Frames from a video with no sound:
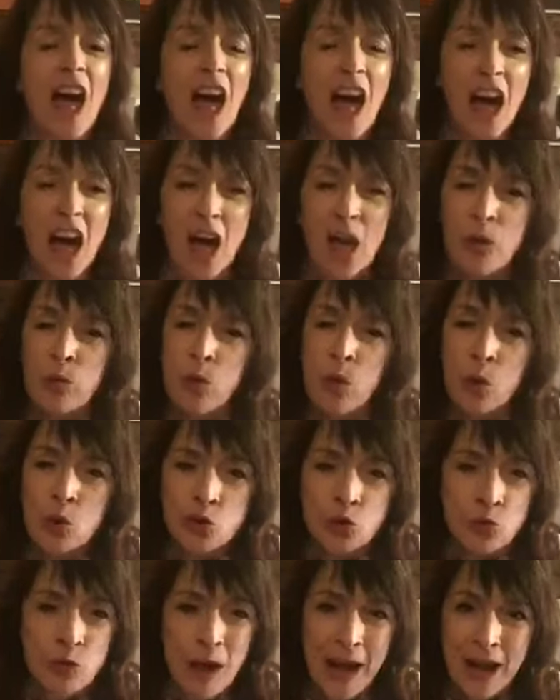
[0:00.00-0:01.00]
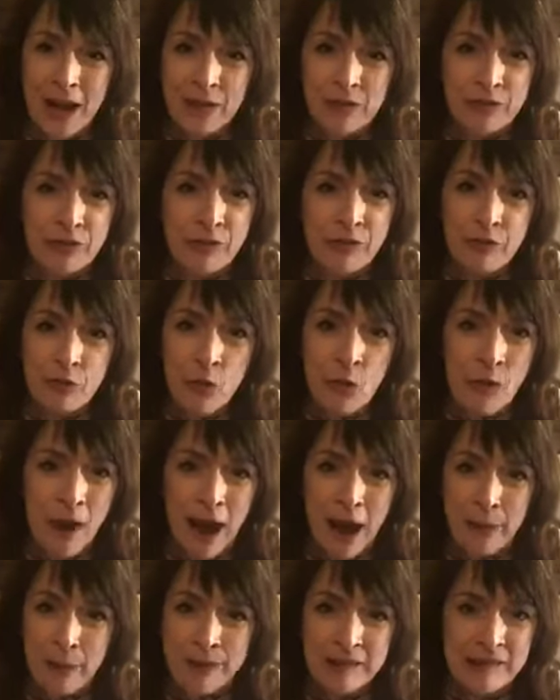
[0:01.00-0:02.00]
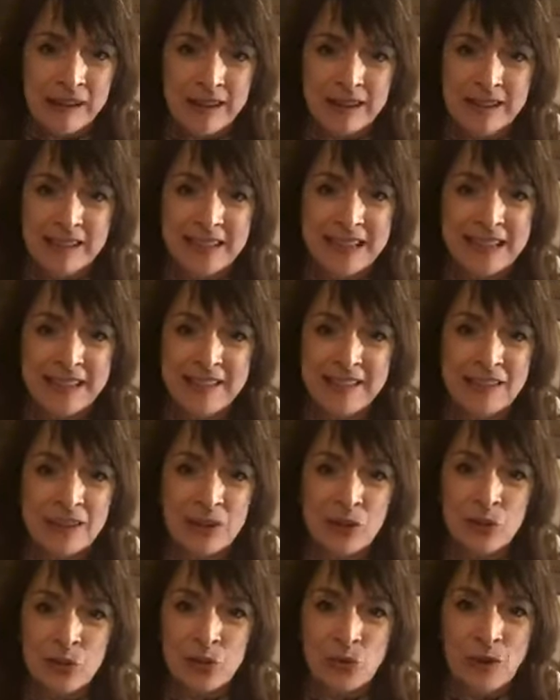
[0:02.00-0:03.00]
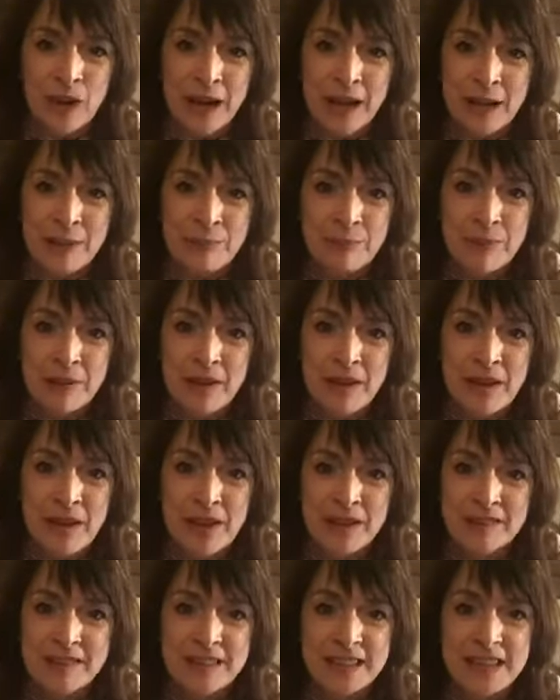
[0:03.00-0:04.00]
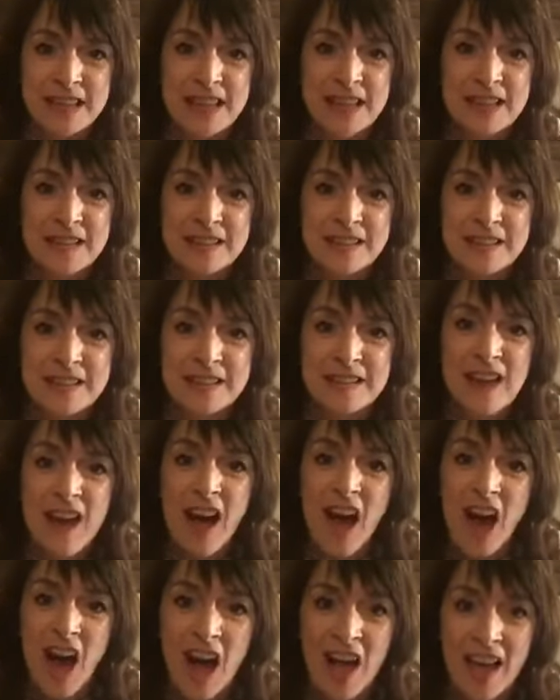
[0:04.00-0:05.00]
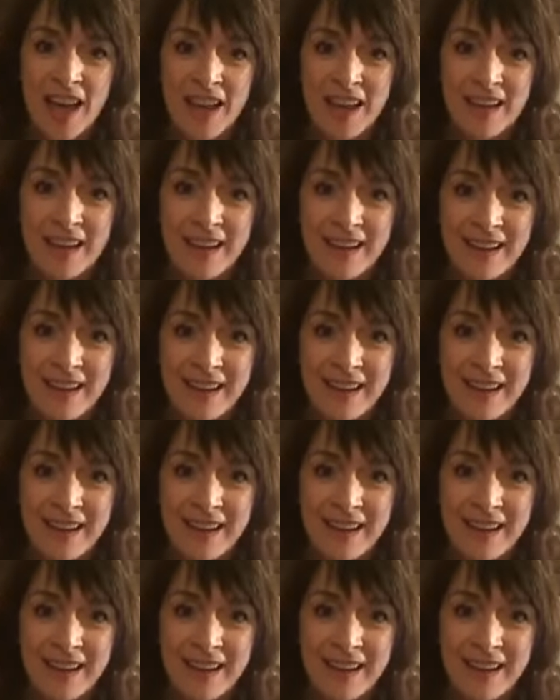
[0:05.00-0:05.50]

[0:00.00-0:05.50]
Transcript: I walked around for 4 hours like I'd eaten a great bloody tire.